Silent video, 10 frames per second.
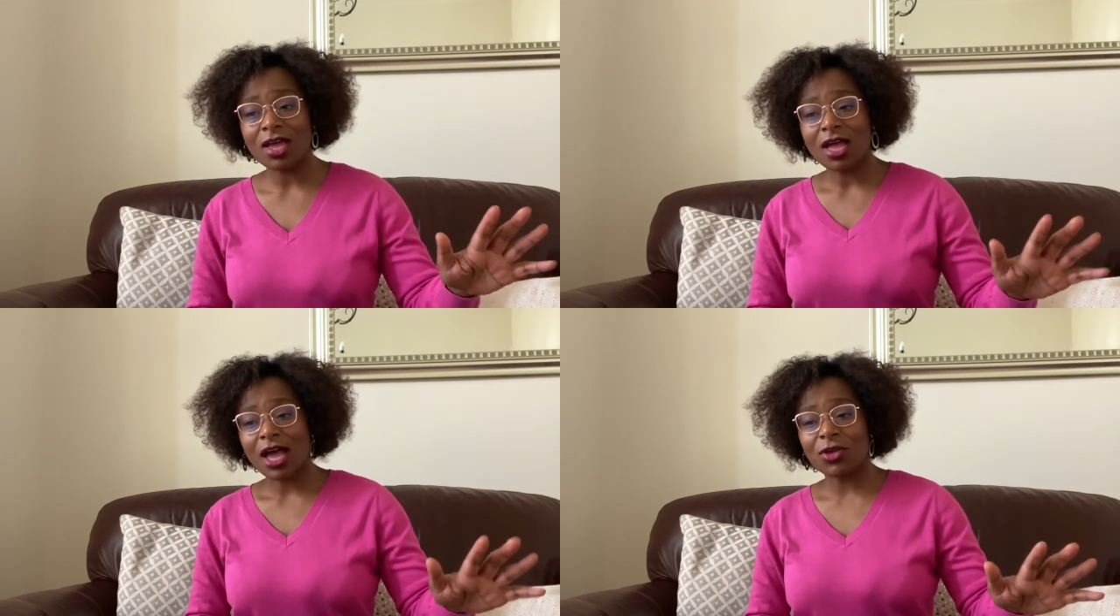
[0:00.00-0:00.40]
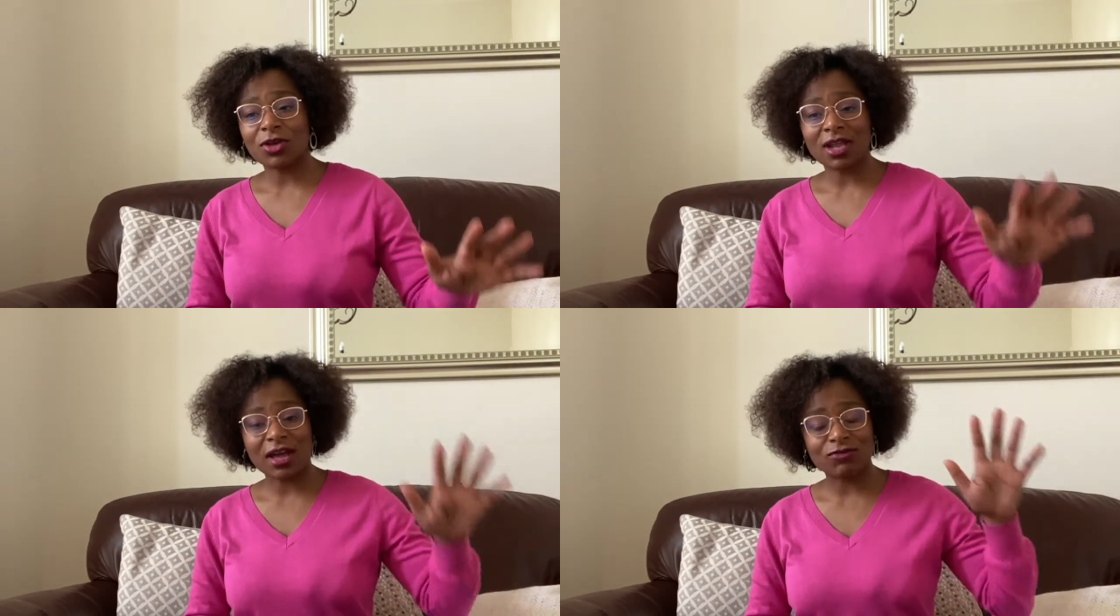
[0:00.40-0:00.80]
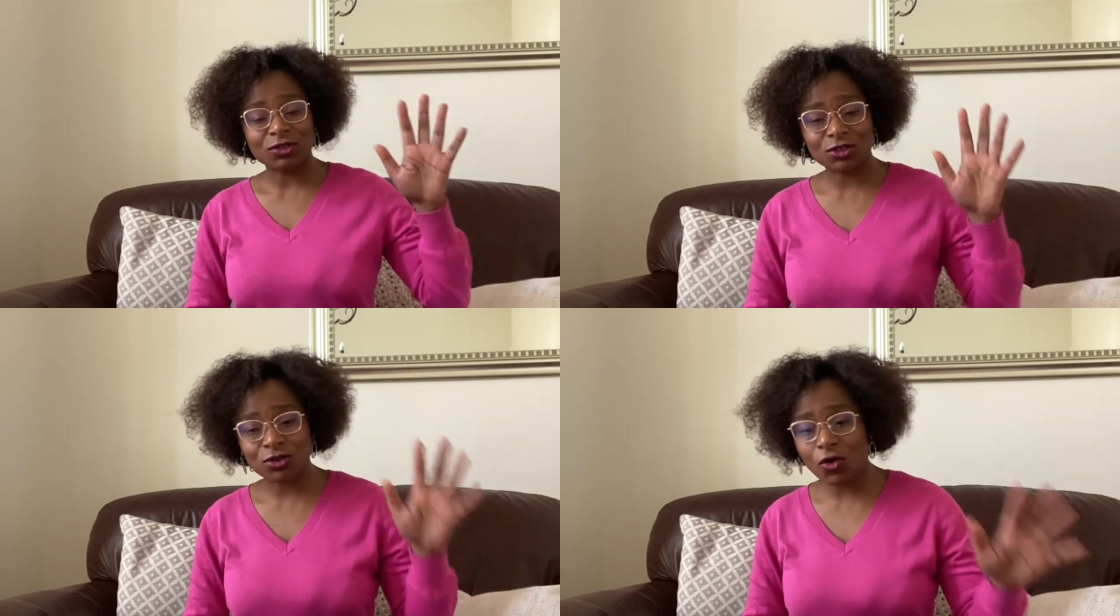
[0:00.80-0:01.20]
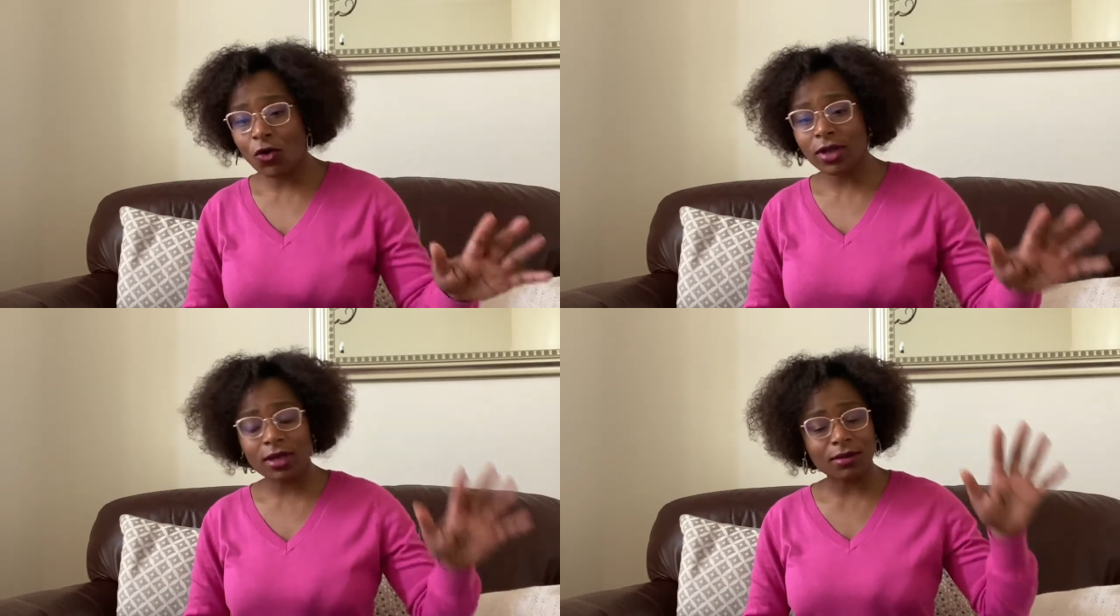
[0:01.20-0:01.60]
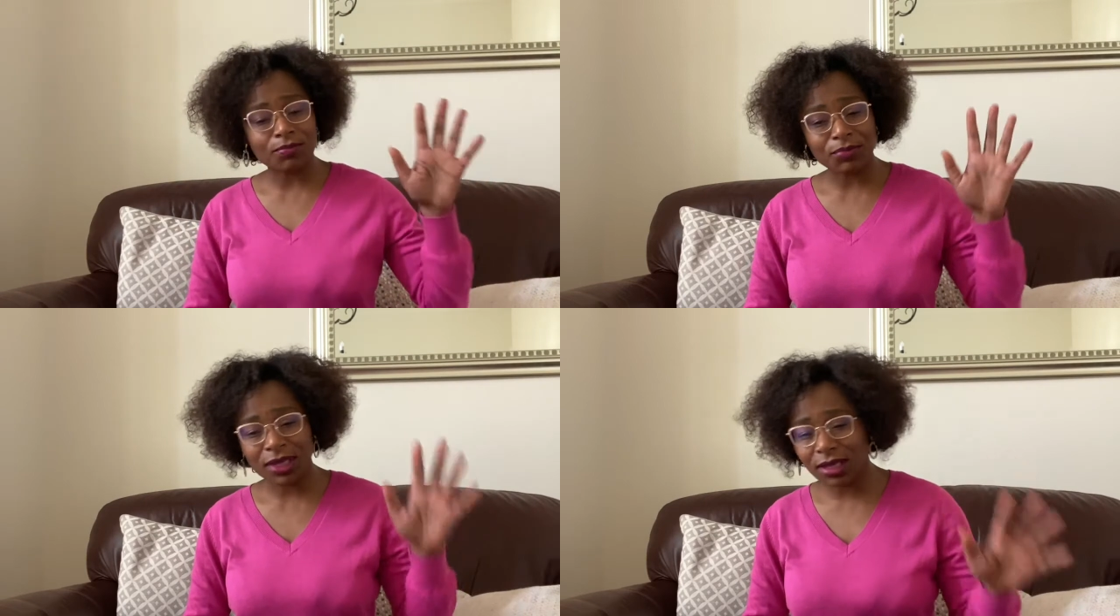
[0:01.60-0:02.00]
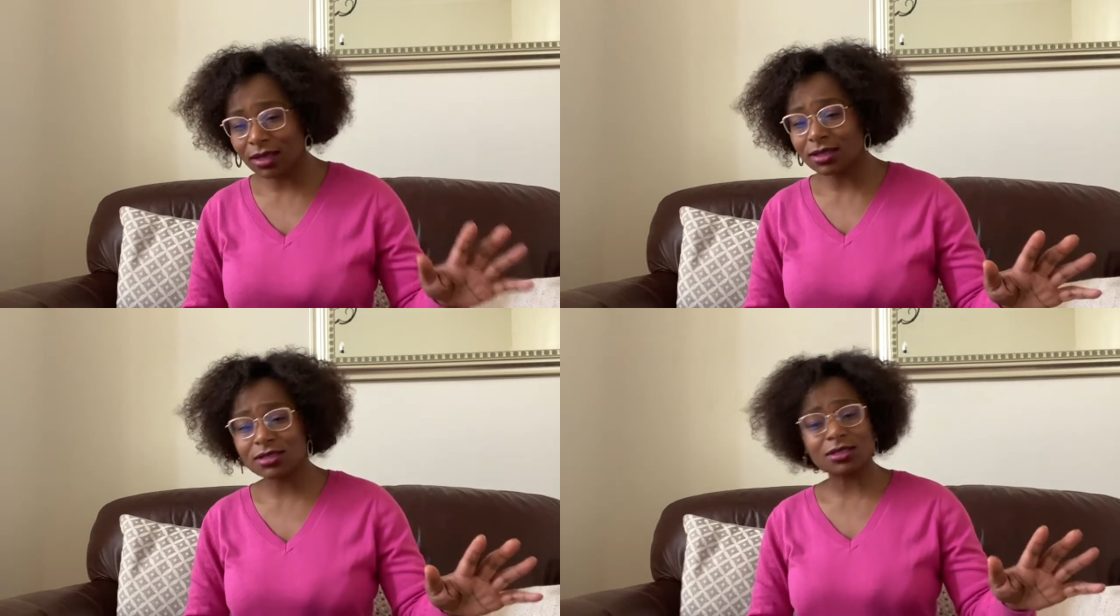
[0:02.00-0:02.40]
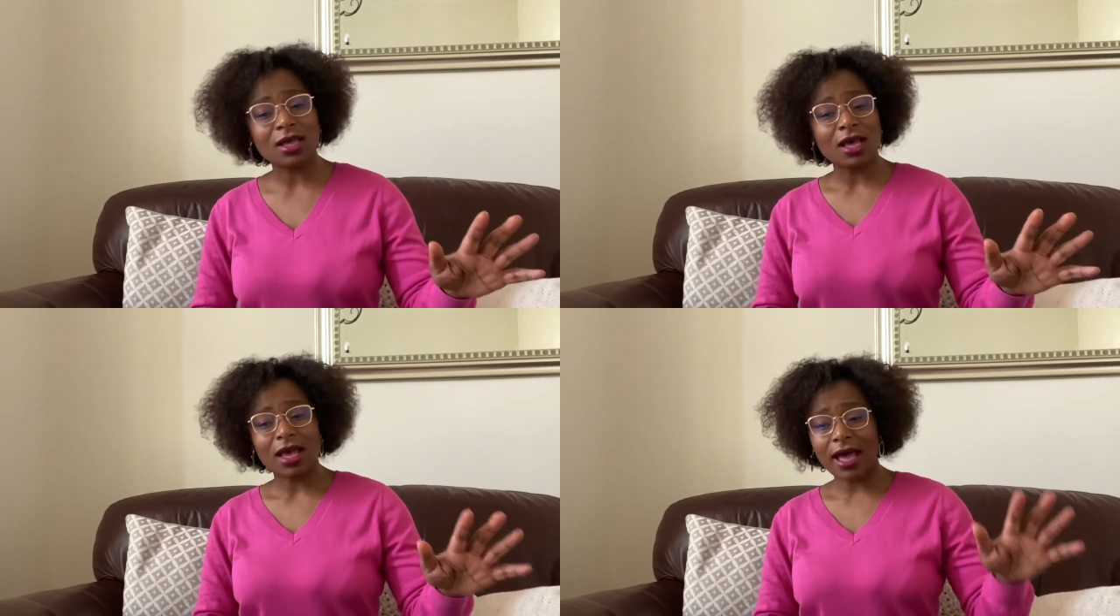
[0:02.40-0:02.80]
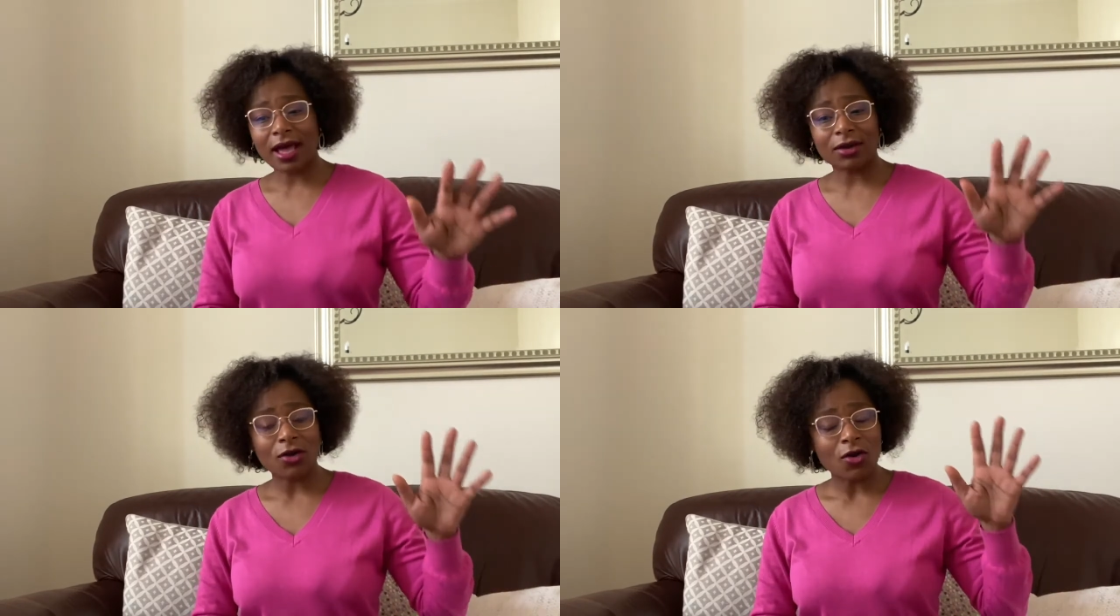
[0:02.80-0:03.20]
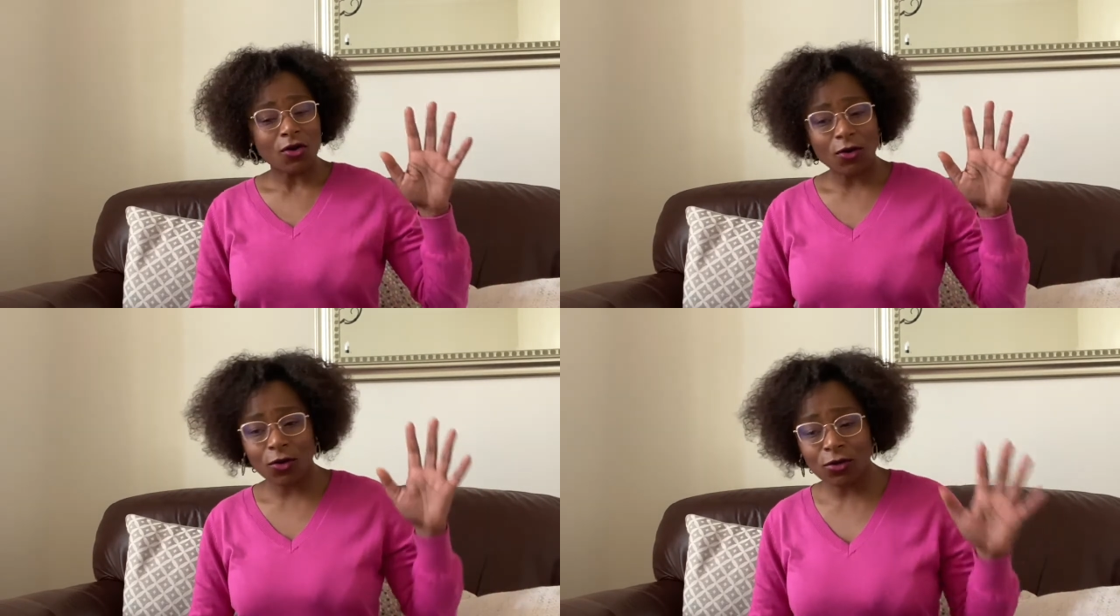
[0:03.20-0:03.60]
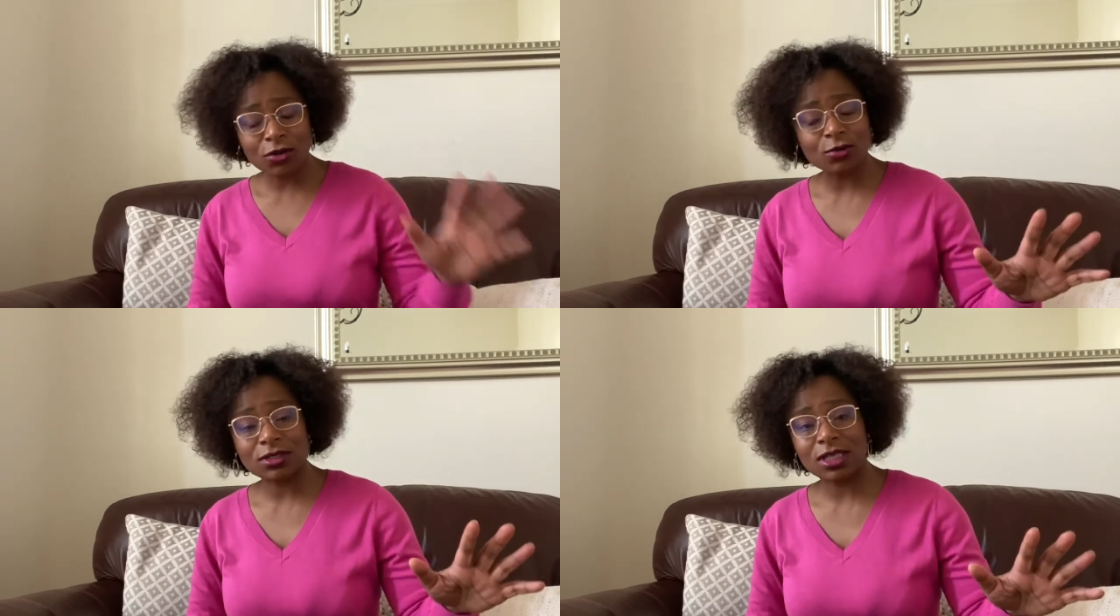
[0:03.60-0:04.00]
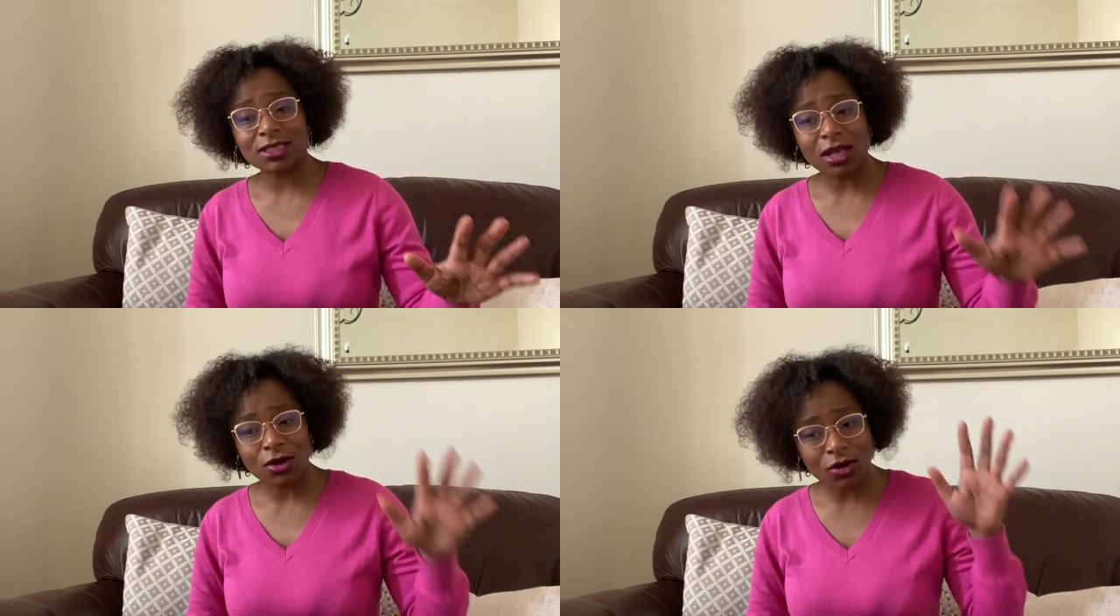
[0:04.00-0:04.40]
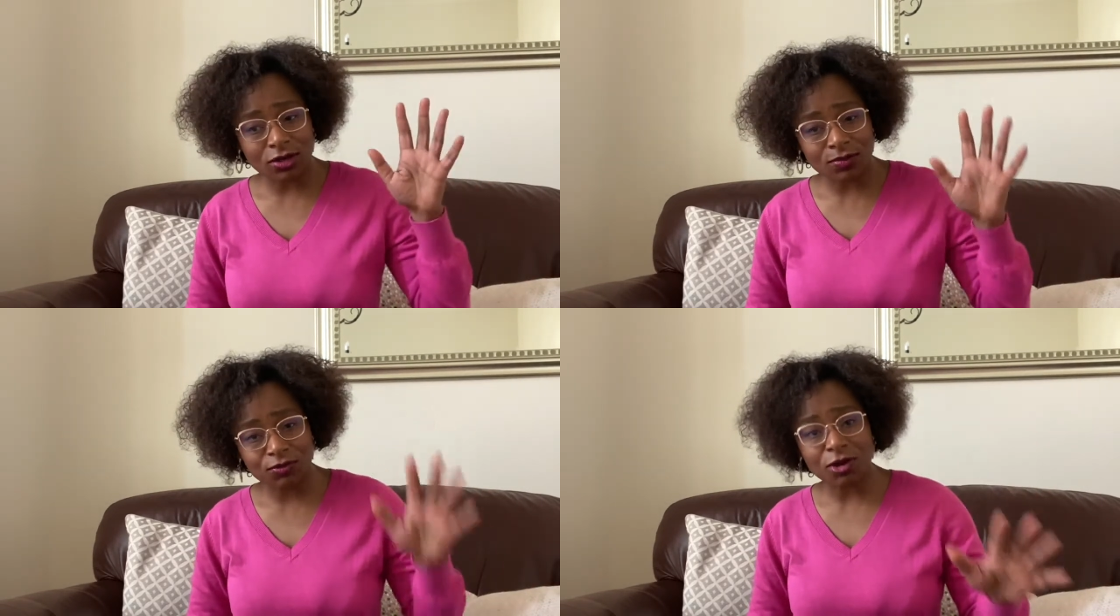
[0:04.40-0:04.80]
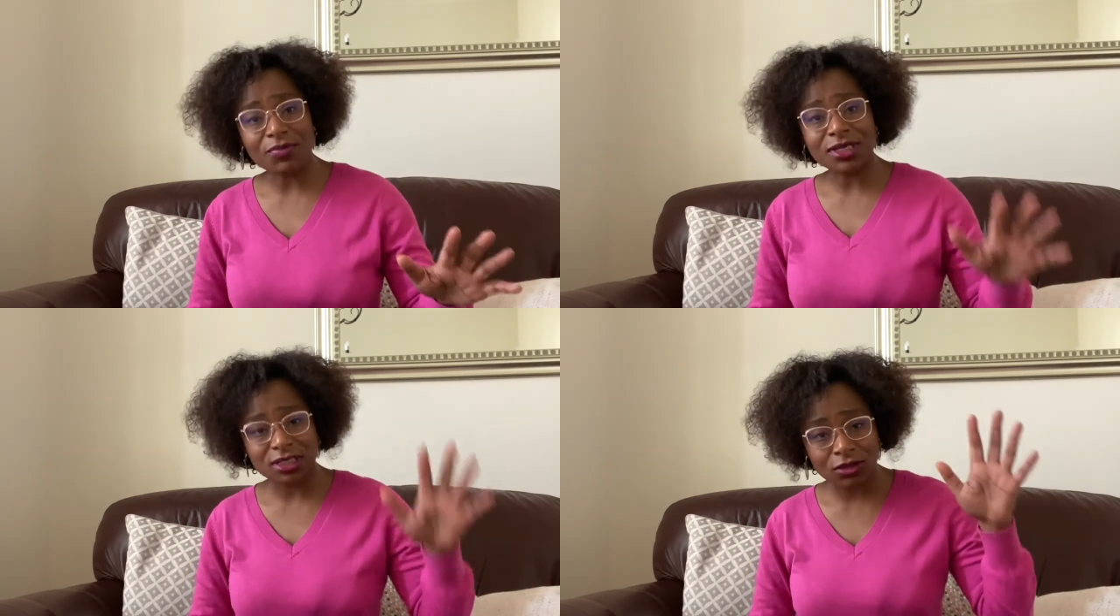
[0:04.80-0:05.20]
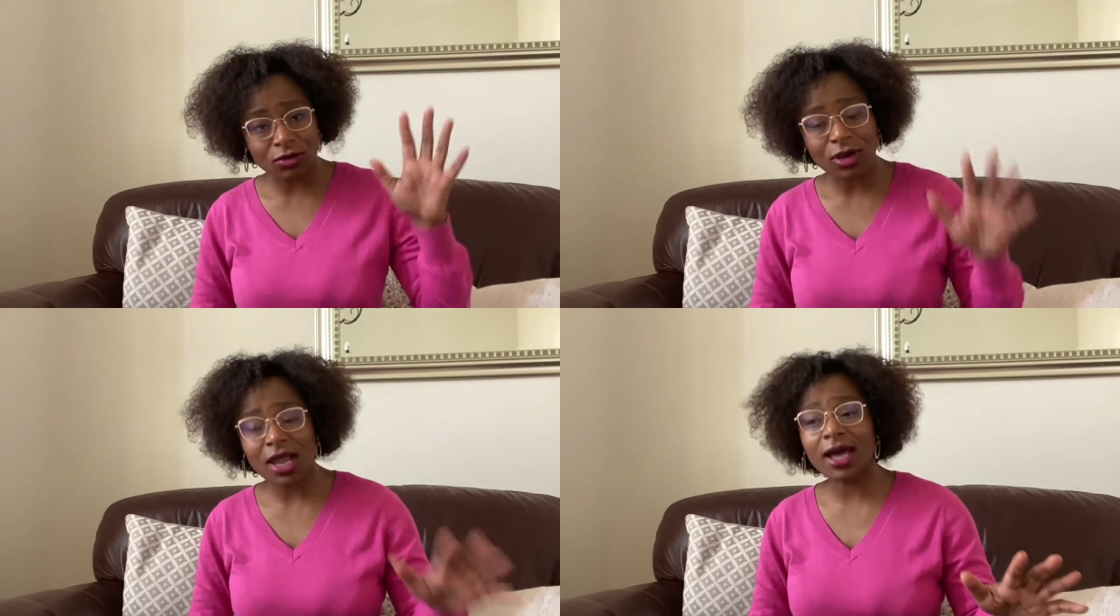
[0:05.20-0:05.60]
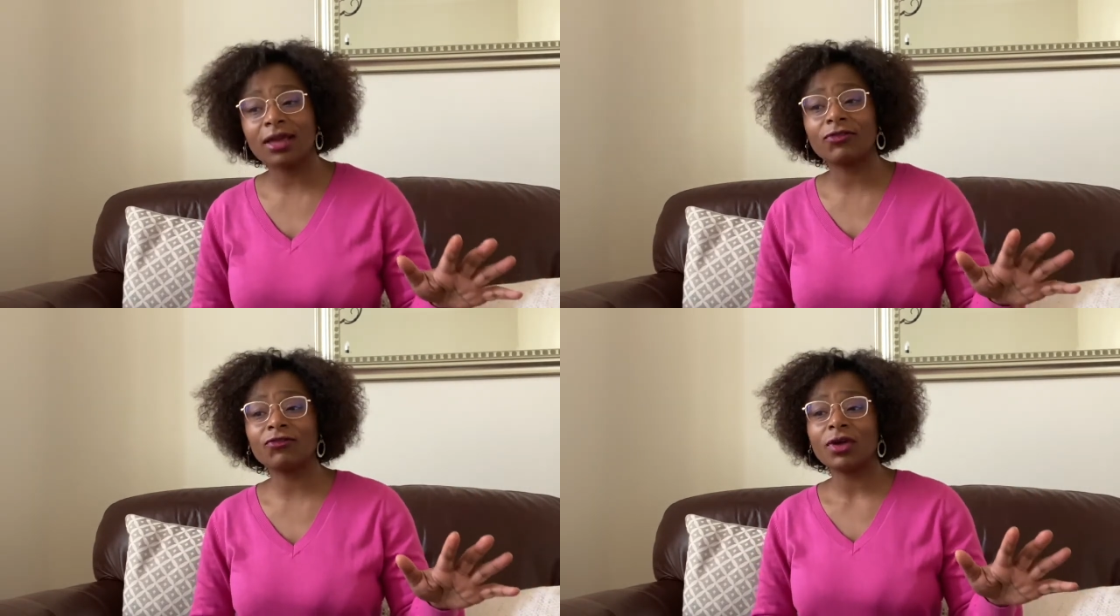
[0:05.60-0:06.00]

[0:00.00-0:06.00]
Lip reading: and you can have joy and peace and all those things that God has promised in your life.